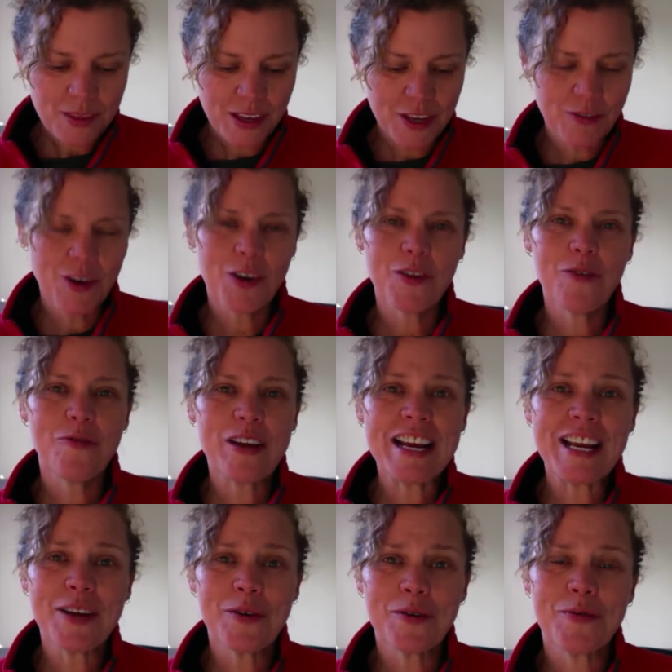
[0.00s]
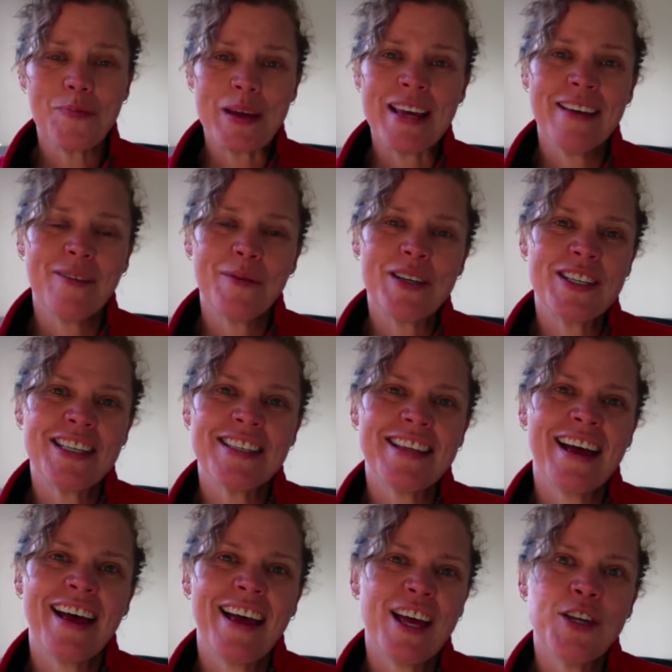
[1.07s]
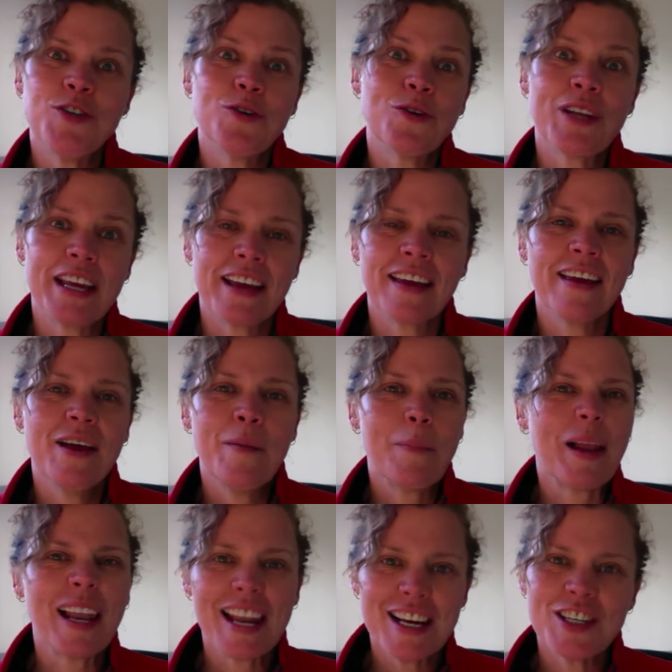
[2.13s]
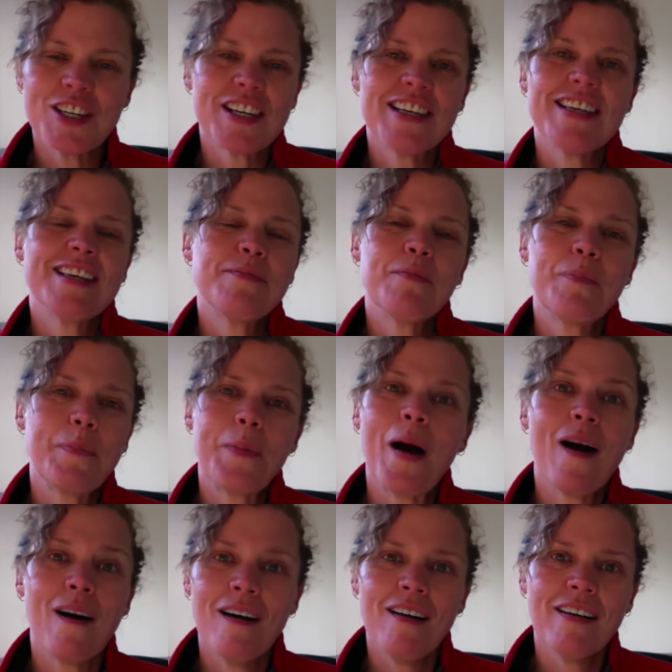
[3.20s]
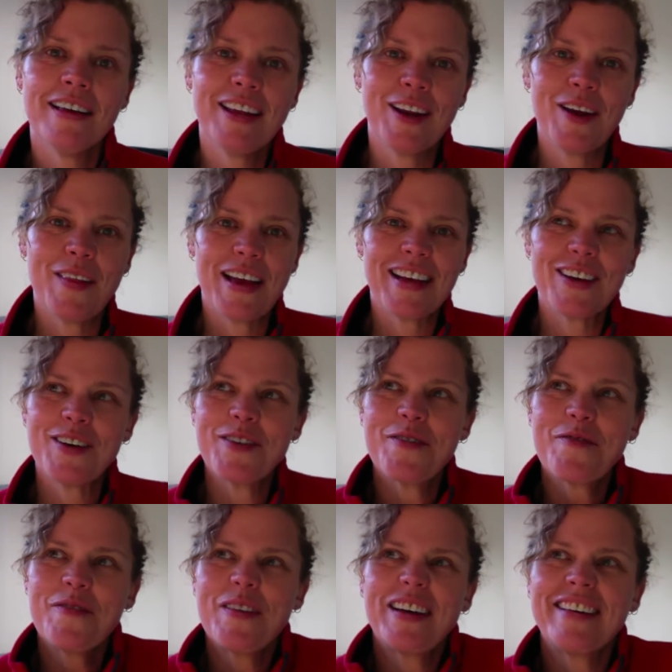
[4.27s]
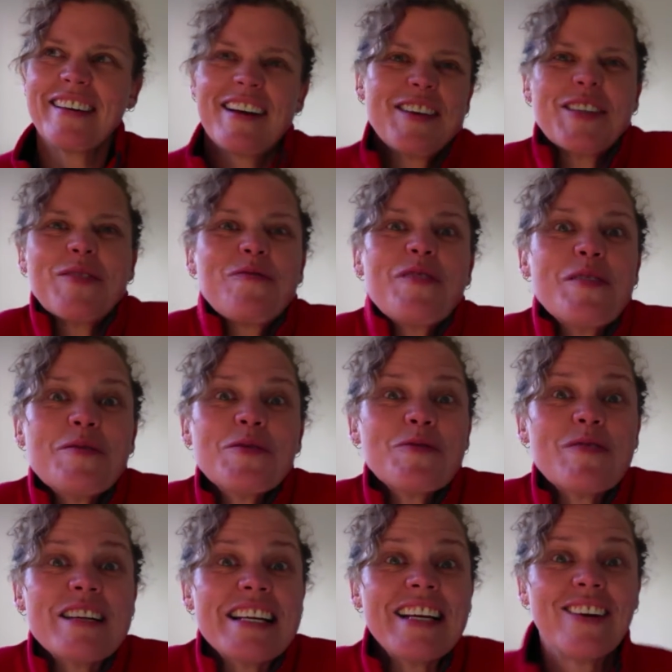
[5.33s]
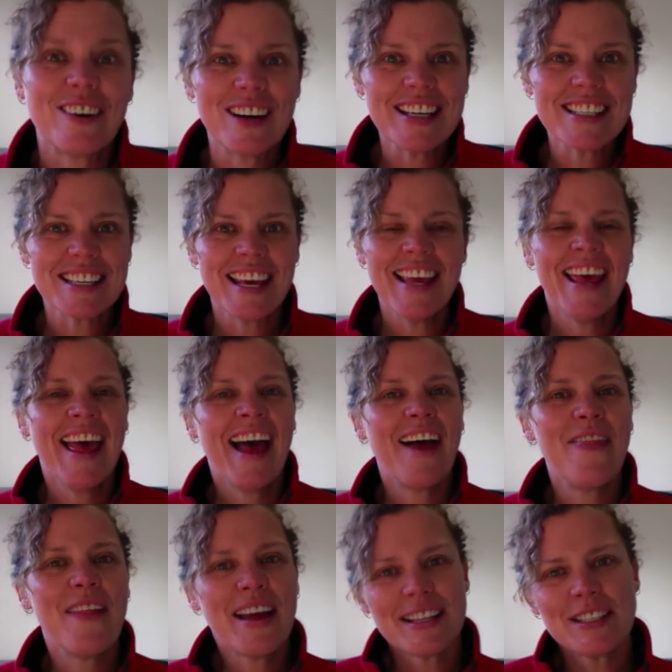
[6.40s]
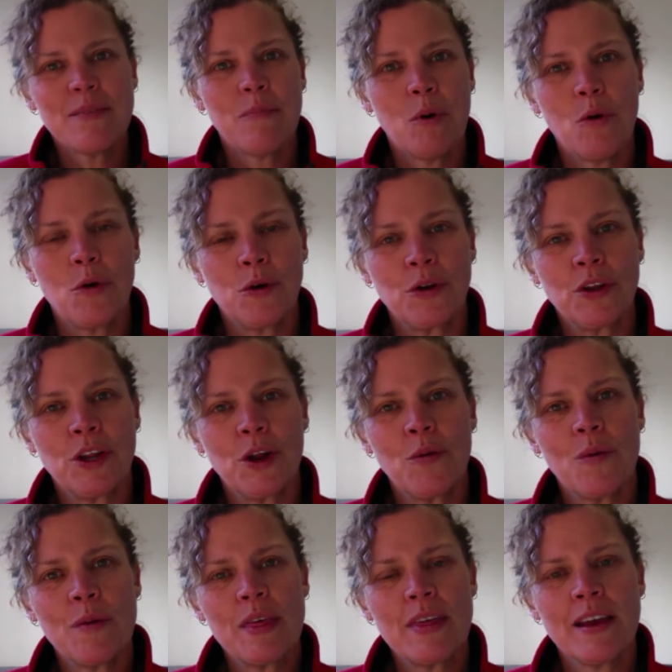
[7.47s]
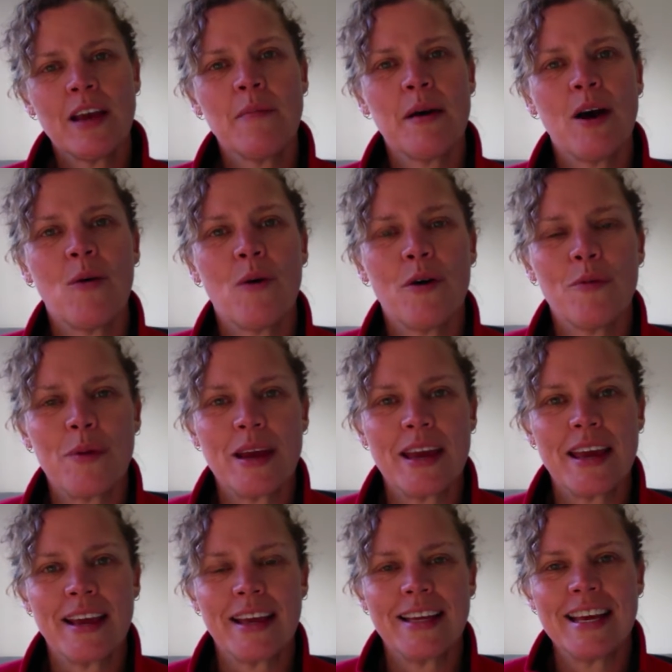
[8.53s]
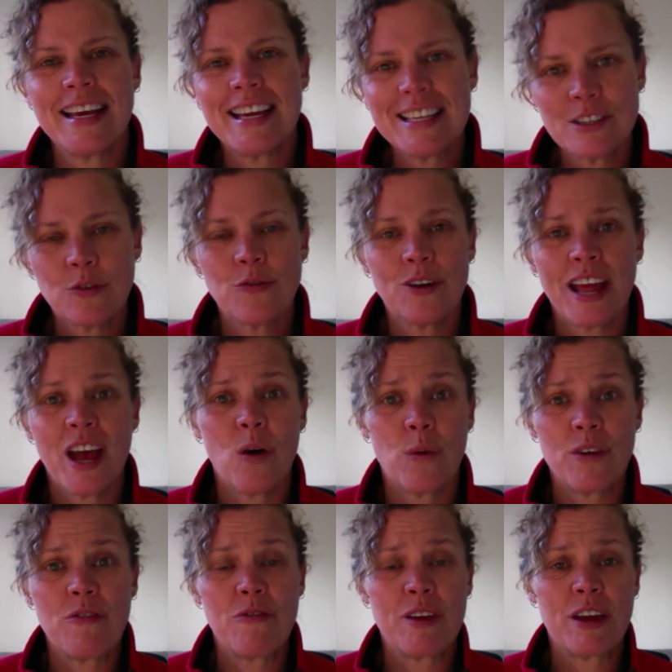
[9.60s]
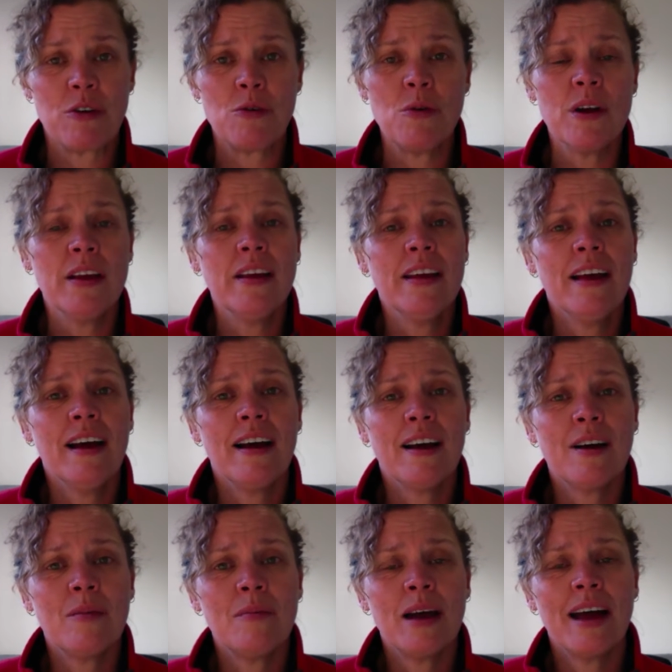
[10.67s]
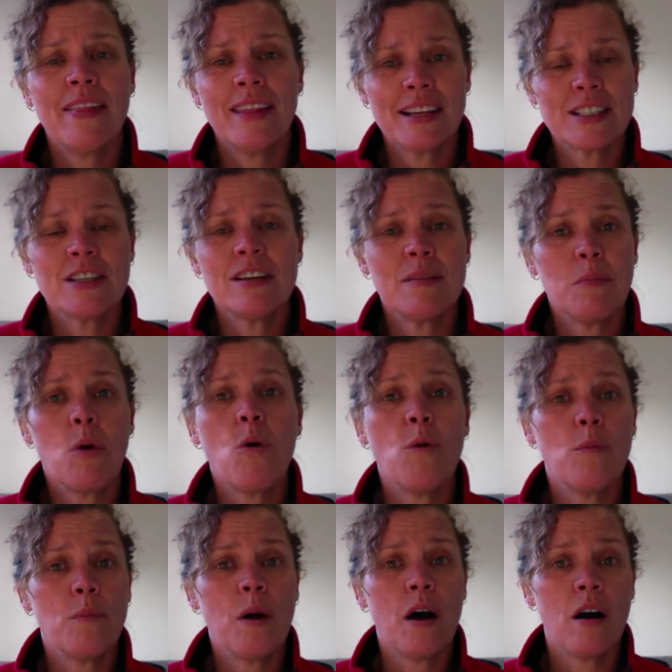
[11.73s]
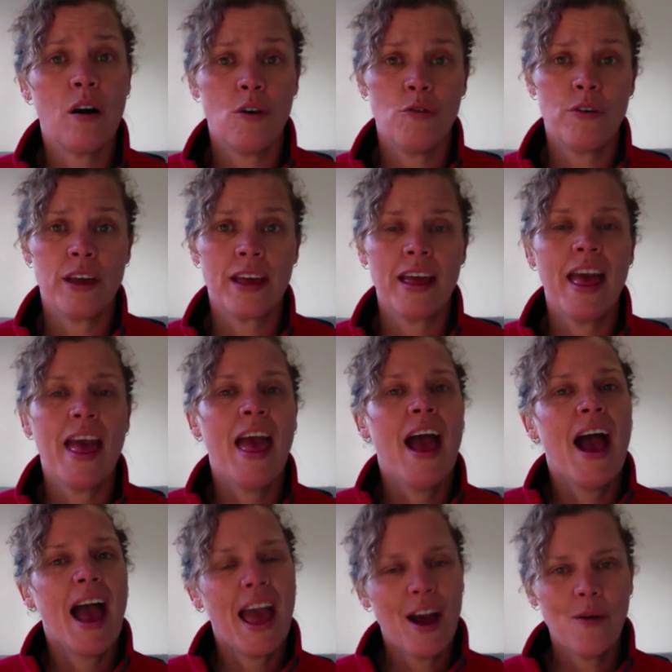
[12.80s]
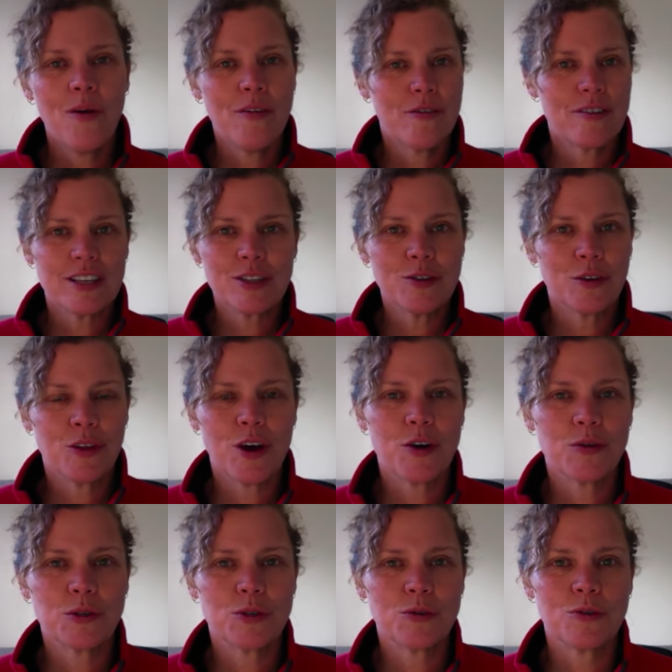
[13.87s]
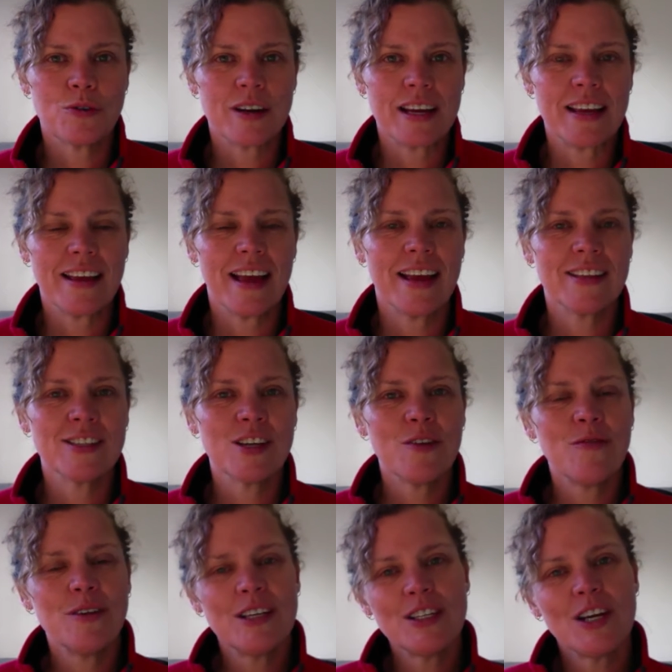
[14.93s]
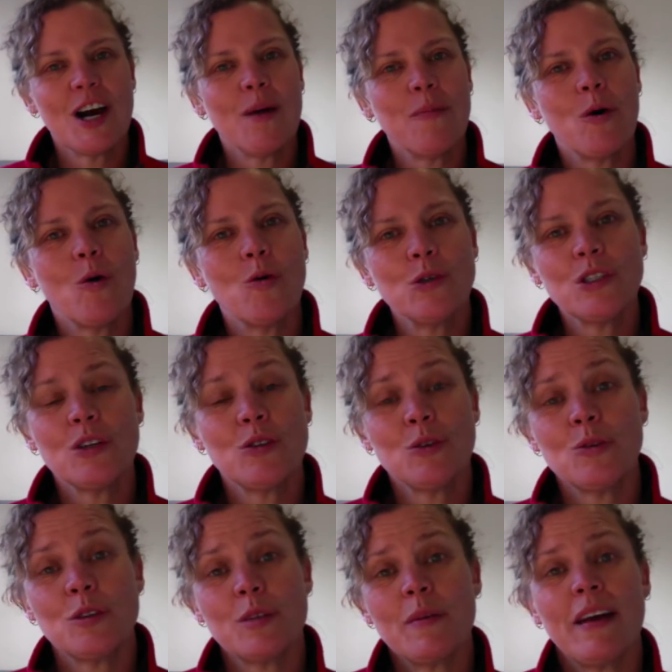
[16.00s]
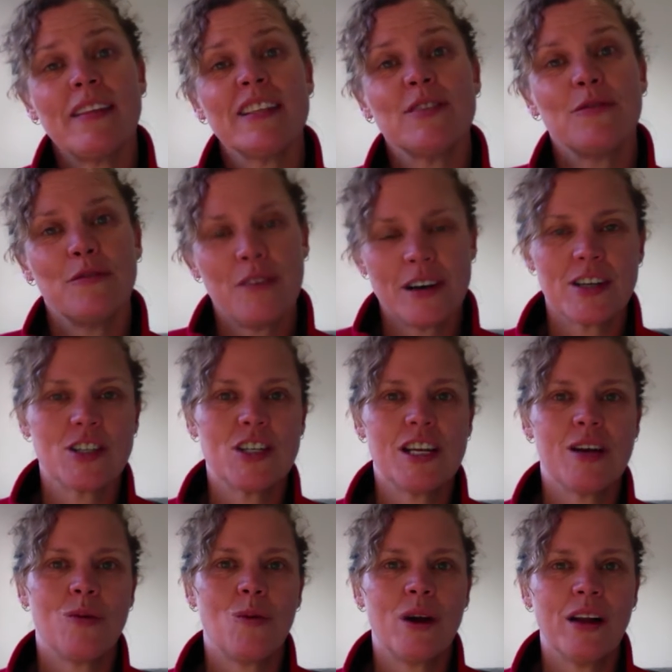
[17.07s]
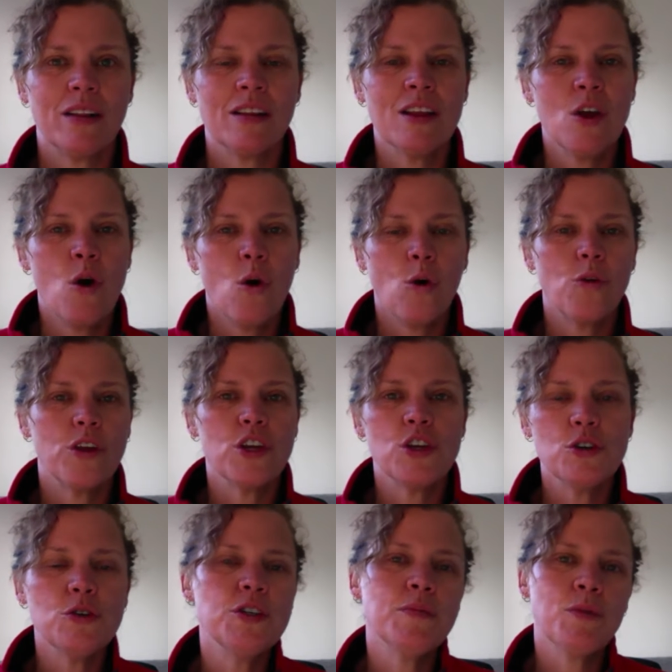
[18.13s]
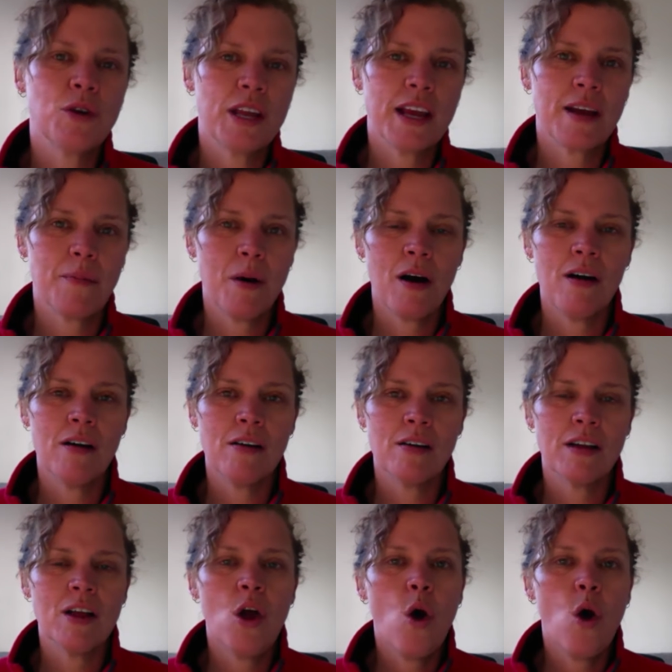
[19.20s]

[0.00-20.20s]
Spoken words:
you've got the feeling good bit, which is that hedonic pleasure part, that kind of, I don't know, it just feels really nice. And that's important. When we think about well-being, it is often how we feel, and that's an important part of it. However, it's not the whole story. And so Felicia Huppert also talks about this functioning well, or the eudaimonic part,